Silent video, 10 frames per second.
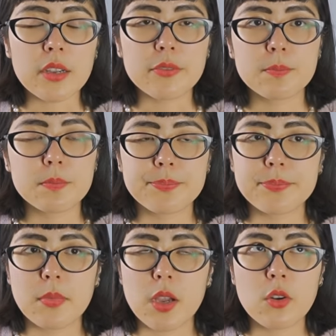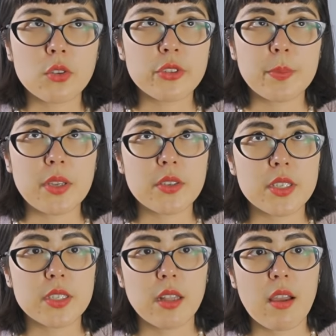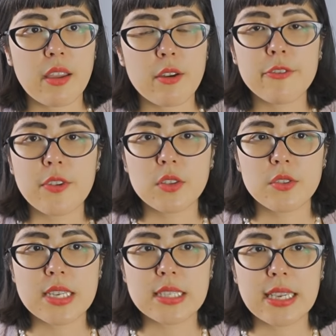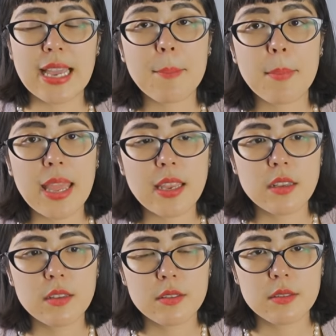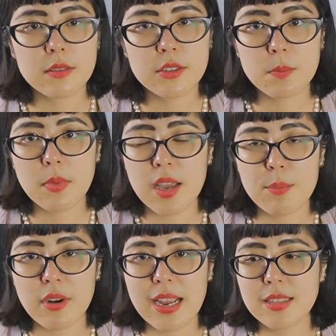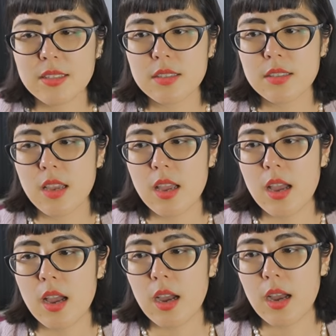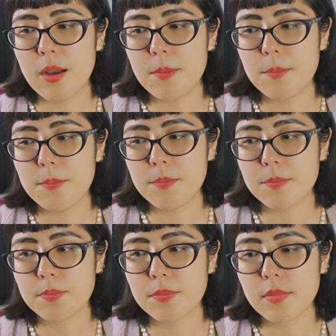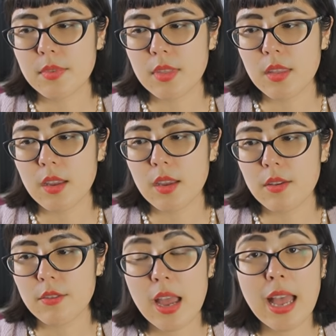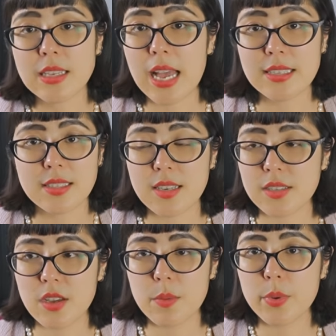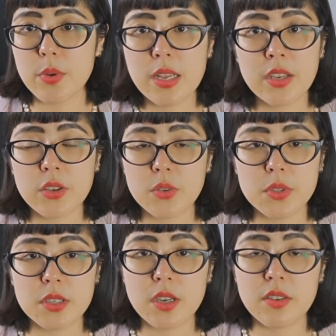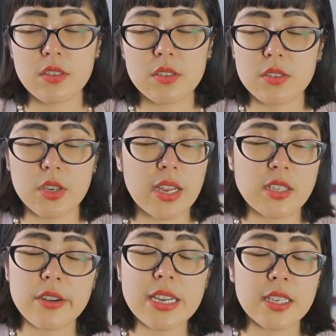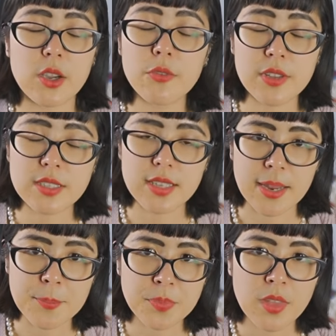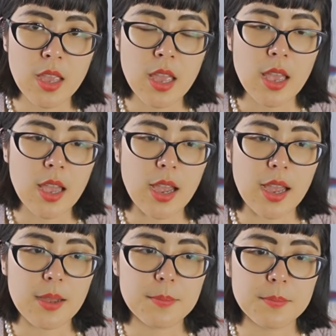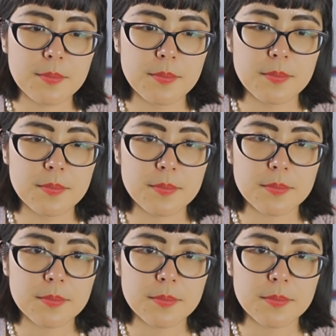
I've contributed to like fundraising campaign by brands um, as an example and you could also di donate directly obviously um,